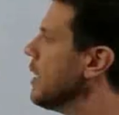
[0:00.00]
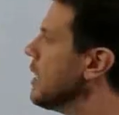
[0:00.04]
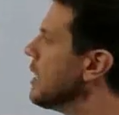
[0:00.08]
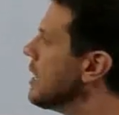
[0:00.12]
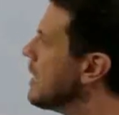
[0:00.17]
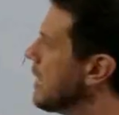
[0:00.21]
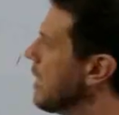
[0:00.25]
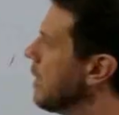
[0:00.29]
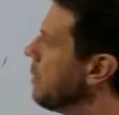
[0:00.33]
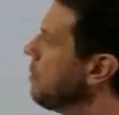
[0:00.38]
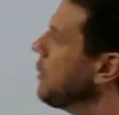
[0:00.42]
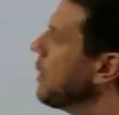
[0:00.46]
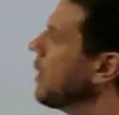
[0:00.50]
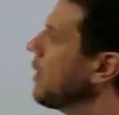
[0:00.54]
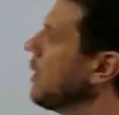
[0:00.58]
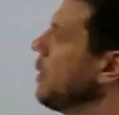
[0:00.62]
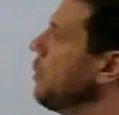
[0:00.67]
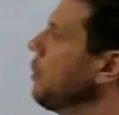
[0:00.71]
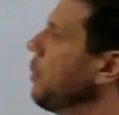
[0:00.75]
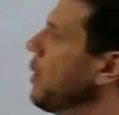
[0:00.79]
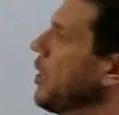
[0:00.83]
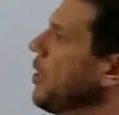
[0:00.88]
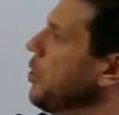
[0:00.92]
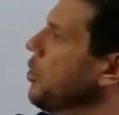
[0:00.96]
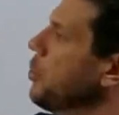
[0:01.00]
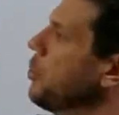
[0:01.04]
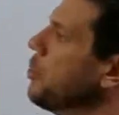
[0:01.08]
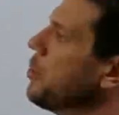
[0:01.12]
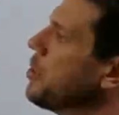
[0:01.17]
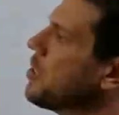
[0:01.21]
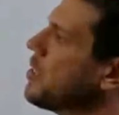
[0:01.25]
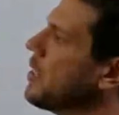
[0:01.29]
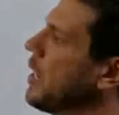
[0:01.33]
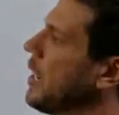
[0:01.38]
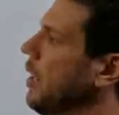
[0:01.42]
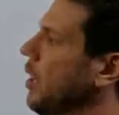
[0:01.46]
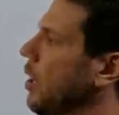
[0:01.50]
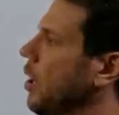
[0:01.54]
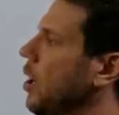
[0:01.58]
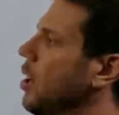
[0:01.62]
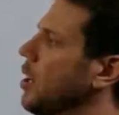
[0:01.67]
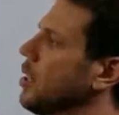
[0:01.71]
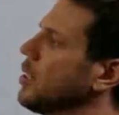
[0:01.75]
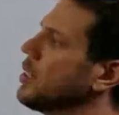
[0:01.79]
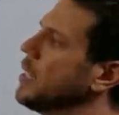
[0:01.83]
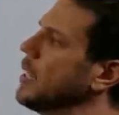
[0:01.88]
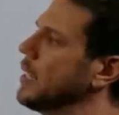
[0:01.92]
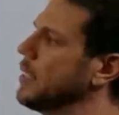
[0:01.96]
Typically, when a new state
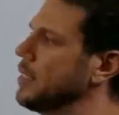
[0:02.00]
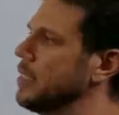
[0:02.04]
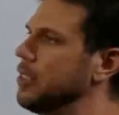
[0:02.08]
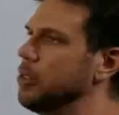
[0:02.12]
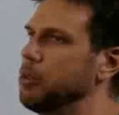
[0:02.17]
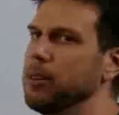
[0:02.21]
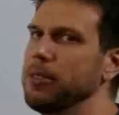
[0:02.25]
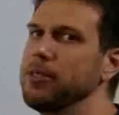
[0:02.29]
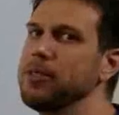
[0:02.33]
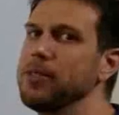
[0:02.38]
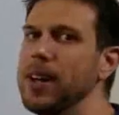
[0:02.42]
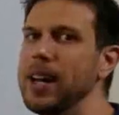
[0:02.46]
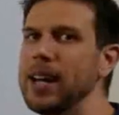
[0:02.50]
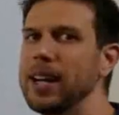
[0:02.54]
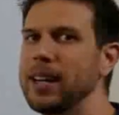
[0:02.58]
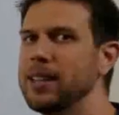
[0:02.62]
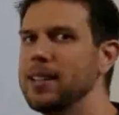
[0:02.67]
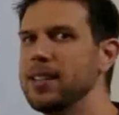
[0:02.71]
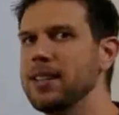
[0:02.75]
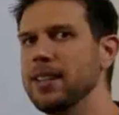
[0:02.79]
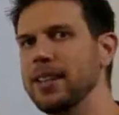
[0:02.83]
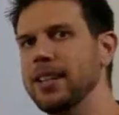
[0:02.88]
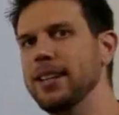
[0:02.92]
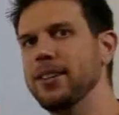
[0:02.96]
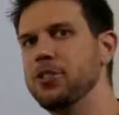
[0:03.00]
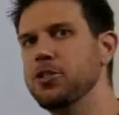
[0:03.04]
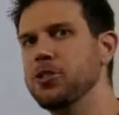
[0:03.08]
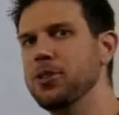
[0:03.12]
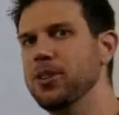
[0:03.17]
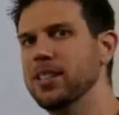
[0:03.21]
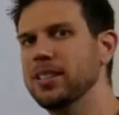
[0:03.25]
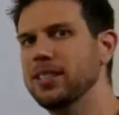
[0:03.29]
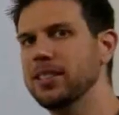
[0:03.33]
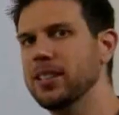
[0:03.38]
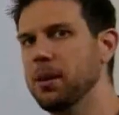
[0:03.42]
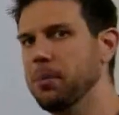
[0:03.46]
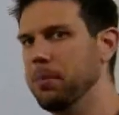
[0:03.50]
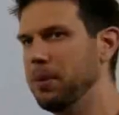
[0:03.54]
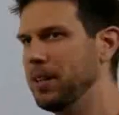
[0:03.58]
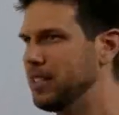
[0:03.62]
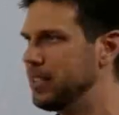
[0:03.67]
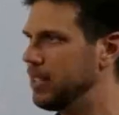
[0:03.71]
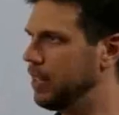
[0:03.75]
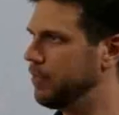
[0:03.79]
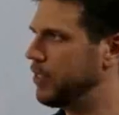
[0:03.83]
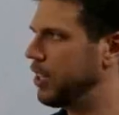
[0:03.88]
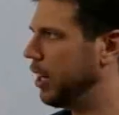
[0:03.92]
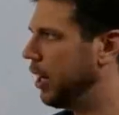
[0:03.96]
law takes into effect, the insurance companies
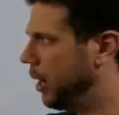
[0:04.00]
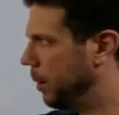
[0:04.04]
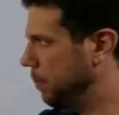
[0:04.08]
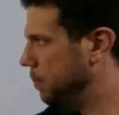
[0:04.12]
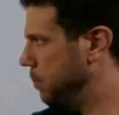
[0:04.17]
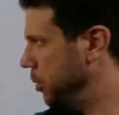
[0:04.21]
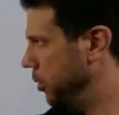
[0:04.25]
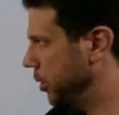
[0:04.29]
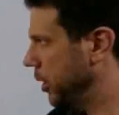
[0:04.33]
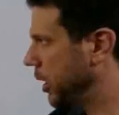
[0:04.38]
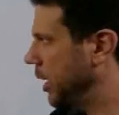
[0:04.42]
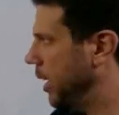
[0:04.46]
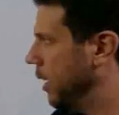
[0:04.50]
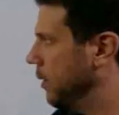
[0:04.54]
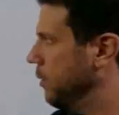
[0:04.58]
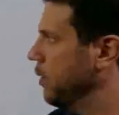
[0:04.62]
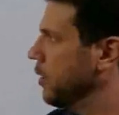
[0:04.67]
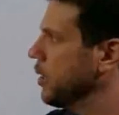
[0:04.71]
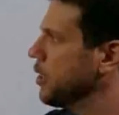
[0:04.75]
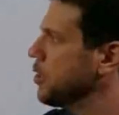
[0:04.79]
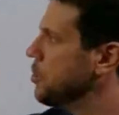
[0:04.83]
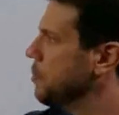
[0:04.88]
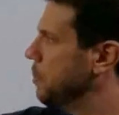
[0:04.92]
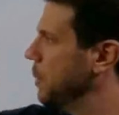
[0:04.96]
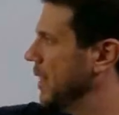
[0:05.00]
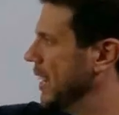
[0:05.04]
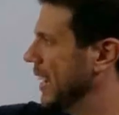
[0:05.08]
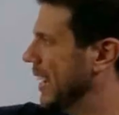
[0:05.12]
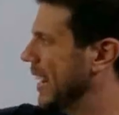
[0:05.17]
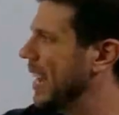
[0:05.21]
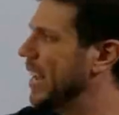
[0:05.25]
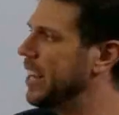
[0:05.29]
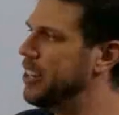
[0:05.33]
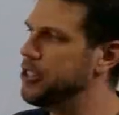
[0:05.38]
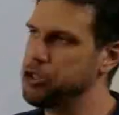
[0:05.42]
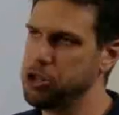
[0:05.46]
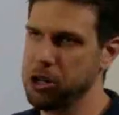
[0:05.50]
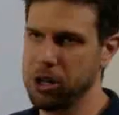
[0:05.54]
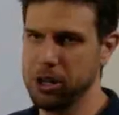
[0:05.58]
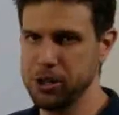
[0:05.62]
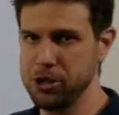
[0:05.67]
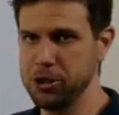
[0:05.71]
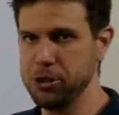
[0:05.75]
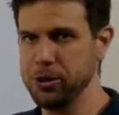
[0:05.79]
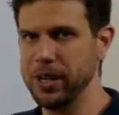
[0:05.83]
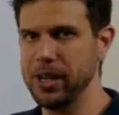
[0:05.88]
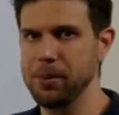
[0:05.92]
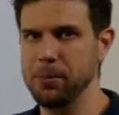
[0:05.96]
have to up your coverage, but they can't charge
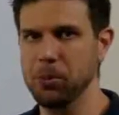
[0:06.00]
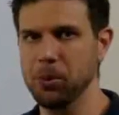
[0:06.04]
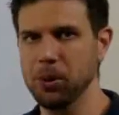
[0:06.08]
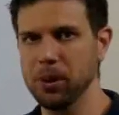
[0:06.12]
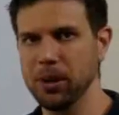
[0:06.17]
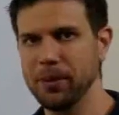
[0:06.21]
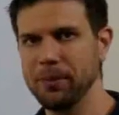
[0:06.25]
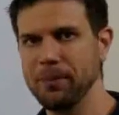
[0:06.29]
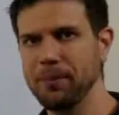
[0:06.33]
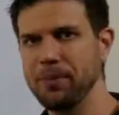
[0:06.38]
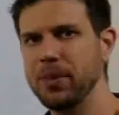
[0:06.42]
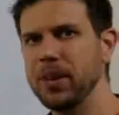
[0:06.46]
you anymore.